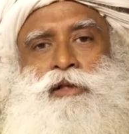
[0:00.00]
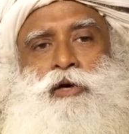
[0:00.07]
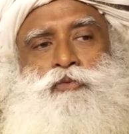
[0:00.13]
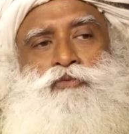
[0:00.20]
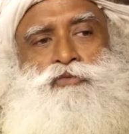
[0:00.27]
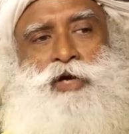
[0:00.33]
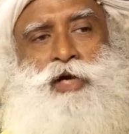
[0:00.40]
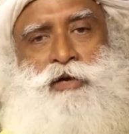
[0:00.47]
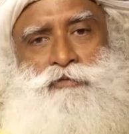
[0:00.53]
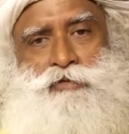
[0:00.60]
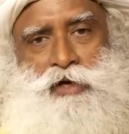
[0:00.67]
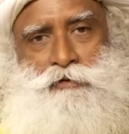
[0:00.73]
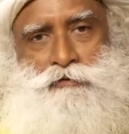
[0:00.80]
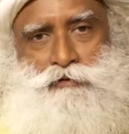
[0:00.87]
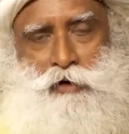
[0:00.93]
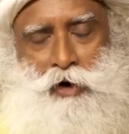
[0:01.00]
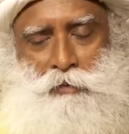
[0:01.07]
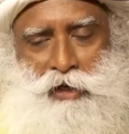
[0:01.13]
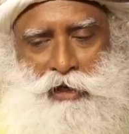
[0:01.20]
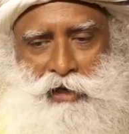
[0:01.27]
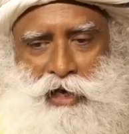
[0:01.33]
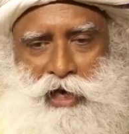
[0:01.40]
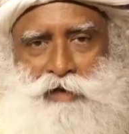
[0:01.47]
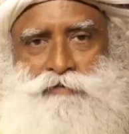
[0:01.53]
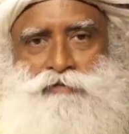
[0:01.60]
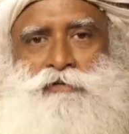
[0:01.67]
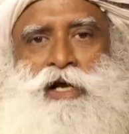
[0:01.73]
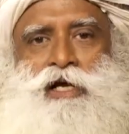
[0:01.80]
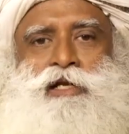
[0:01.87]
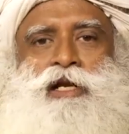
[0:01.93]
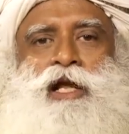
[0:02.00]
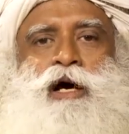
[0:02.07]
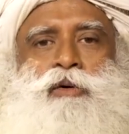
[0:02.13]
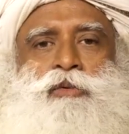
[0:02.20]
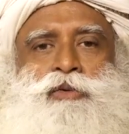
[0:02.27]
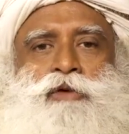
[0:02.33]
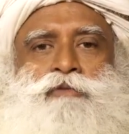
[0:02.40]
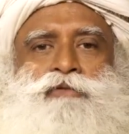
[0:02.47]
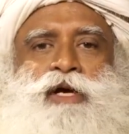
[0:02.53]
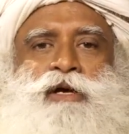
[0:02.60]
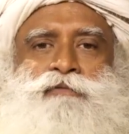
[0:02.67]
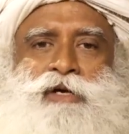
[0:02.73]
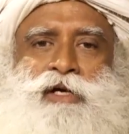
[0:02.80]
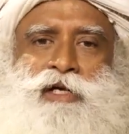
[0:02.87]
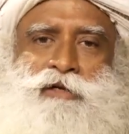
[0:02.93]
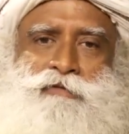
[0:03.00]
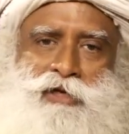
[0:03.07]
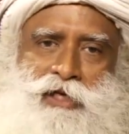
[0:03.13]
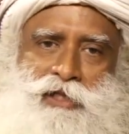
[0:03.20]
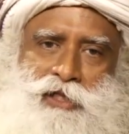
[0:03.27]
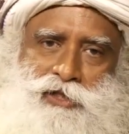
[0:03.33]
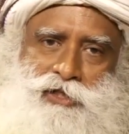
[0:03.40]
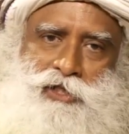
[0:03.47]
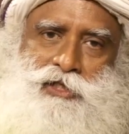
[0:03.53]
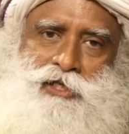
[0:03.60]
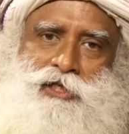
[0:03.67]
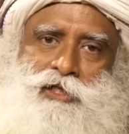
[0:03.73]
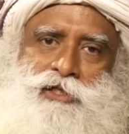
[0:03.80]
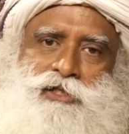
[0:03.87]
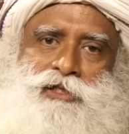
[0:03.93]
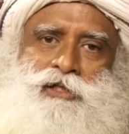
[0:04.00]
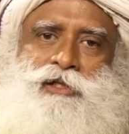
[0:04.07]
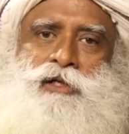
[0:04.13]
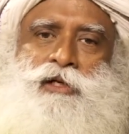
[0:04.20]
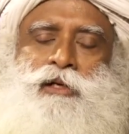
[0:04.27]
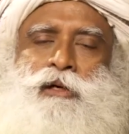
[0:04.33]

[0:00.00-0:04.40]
the way we are forming life right now, the way we are living in the cities.